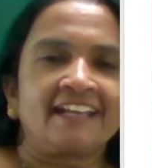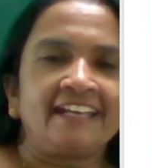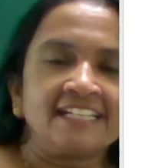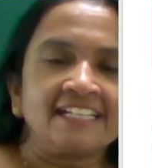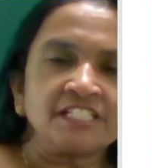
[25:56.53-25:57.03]

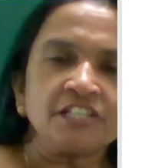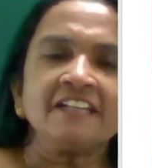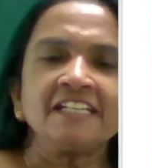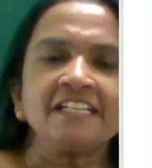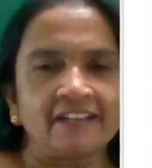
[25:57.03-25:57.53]
Negative
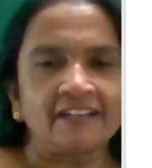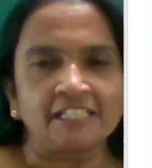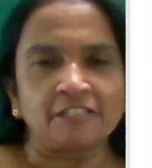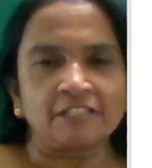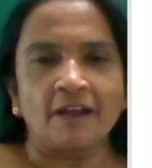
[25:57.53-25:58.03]

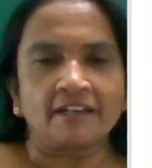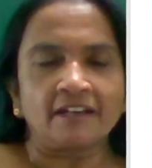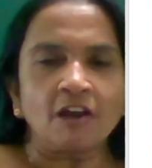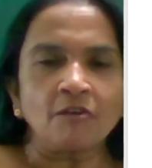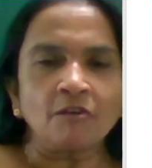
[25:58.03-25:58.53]
interrogative one.
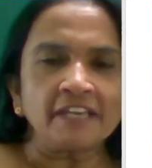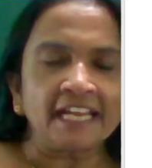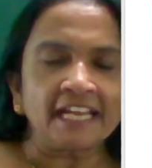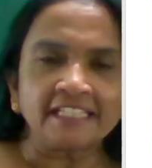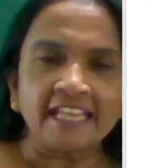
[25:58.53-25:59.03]
How we
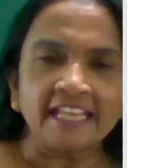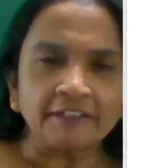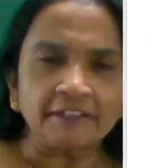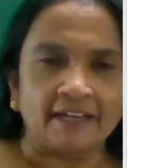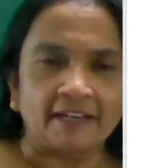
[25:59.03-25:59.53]
write that
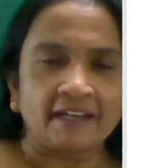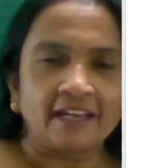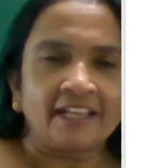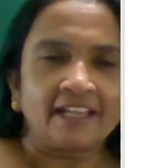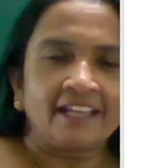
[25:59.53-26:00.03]
one?
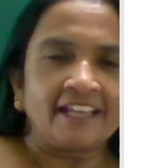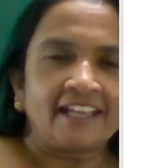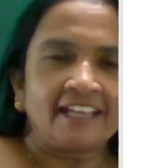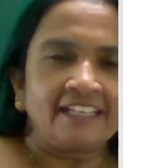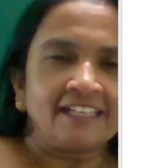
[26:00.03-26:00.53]

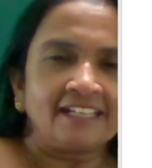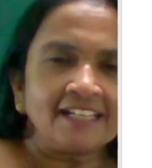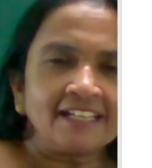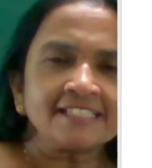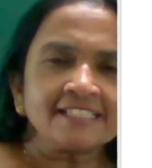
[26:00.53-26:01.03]

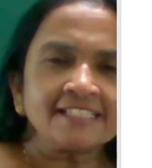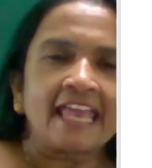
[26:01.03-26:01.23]
Yes.